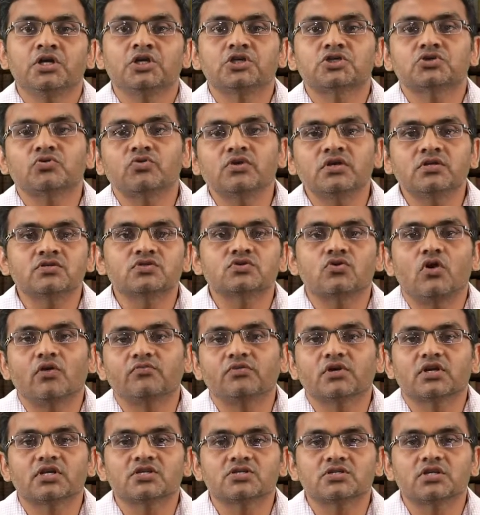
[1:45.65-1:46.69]
historians
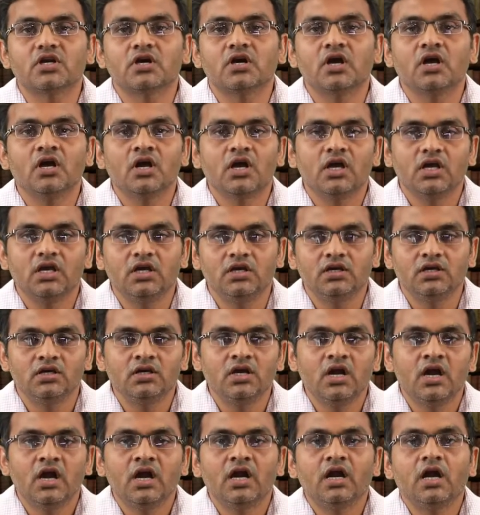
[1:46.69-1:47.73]
of the russia
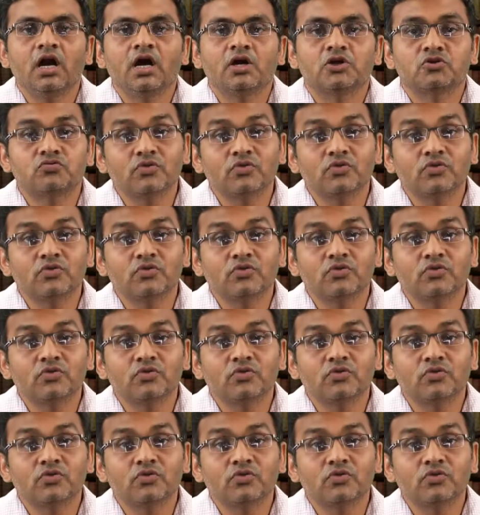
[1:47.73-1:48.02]
in uh,